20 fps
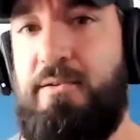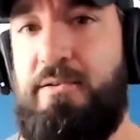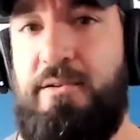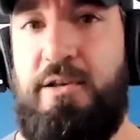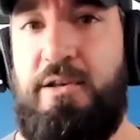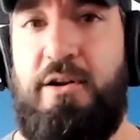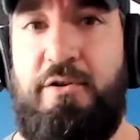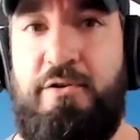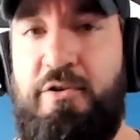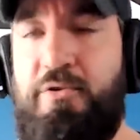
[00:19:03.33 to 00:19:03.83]

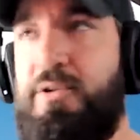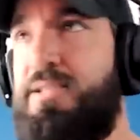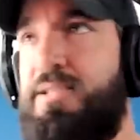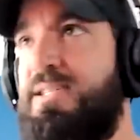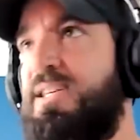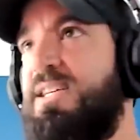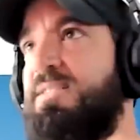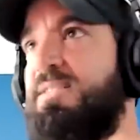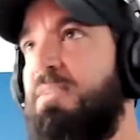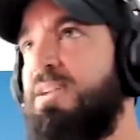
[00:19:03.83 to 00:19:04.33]
you know, you could
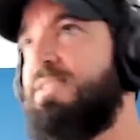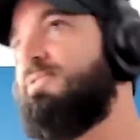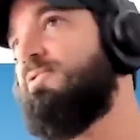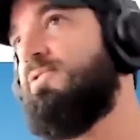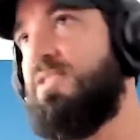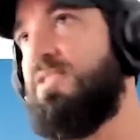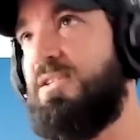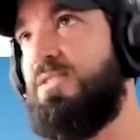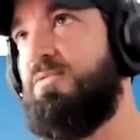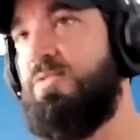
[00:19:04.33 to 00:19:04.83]
see his muscles
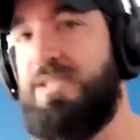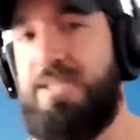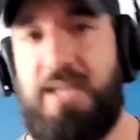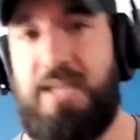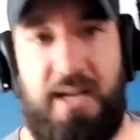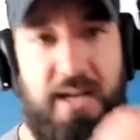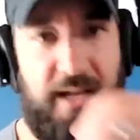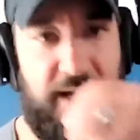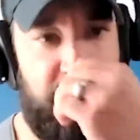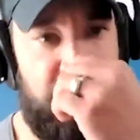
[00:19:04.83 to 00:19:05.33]
because he was
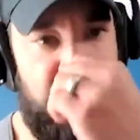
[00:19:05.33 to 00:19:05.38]
skinny.